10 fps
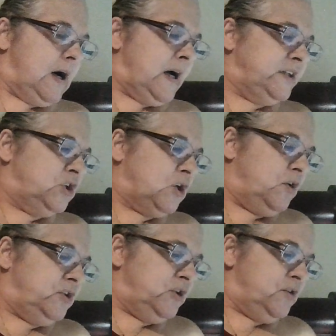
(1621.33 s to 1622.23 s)
I
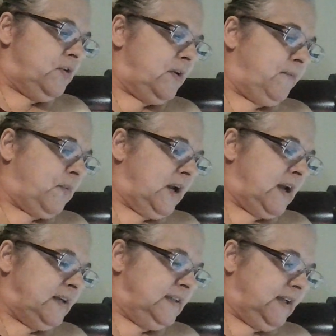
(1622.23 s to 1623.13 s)
showed you the one
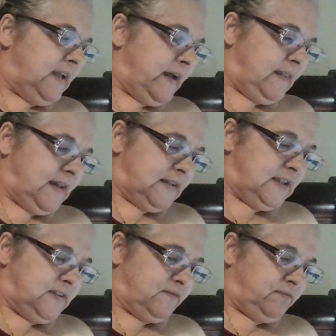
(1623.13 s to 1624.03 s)
I did like this
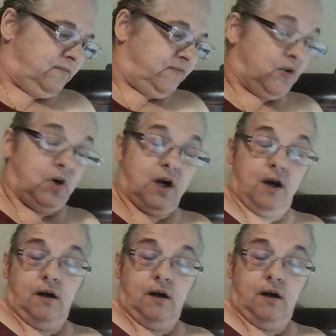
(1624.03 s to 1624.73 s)
for